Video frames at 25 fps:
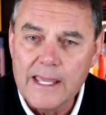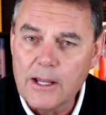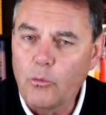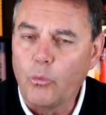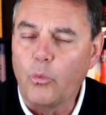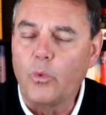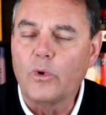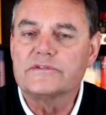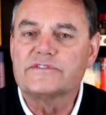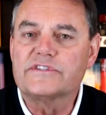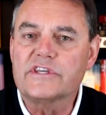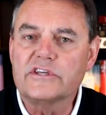
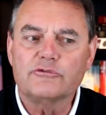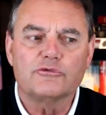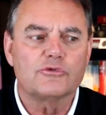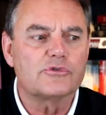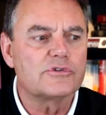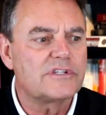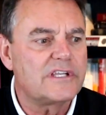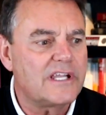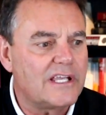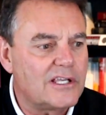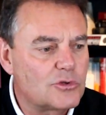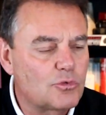And what's
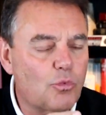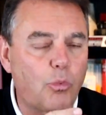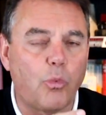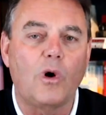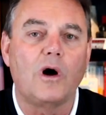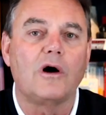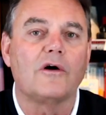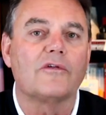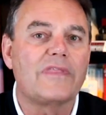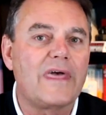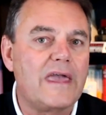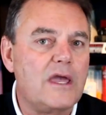interesting is
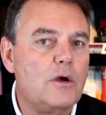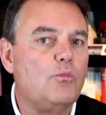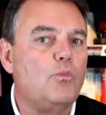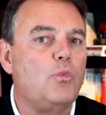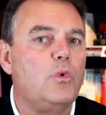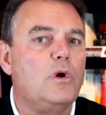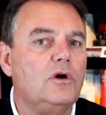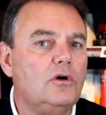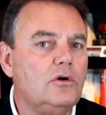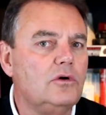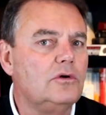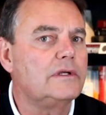while they
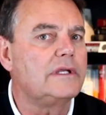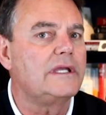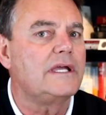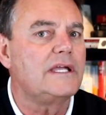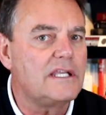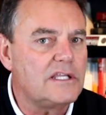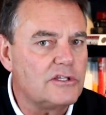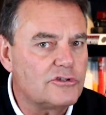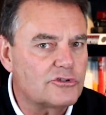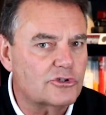will get